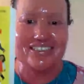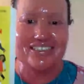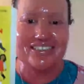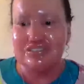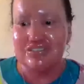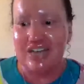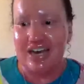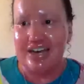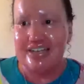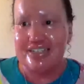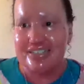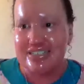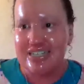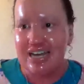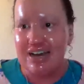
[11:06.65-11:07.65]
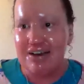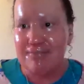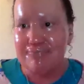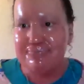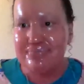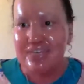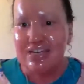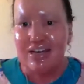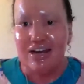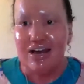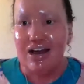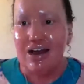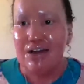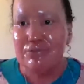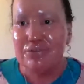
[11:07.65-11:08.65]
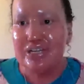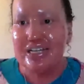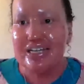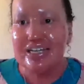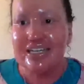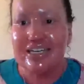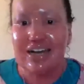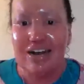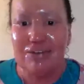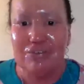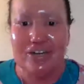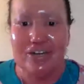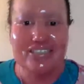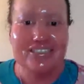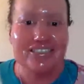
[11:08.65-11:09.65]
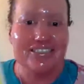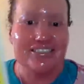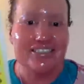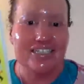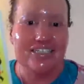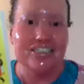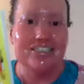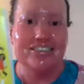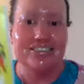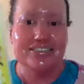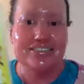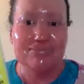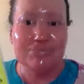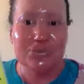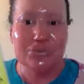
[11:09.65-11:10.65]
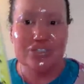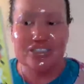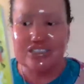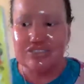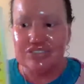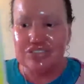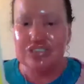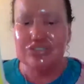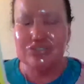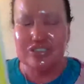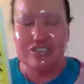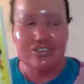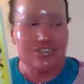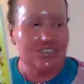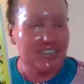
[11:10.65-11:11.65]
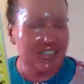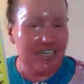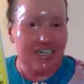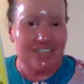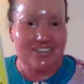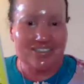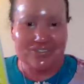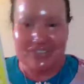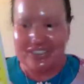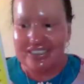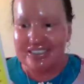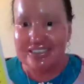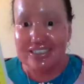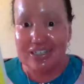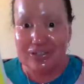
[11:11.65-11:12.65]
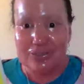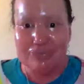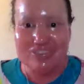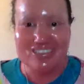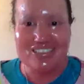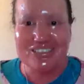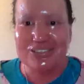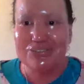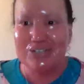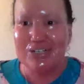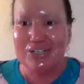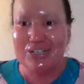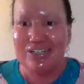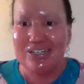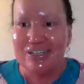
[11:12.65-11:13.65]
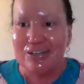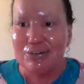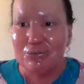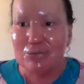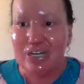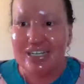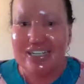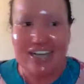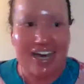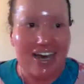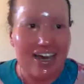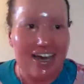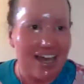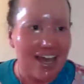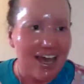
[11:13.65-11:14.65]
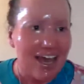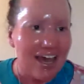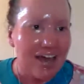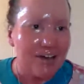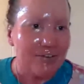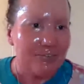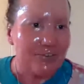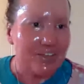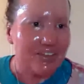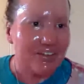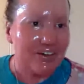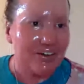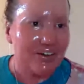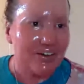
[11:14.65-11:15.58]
cool. And I really can't wait to see some more interviews with Sinead doing this. I hope to do one day with her.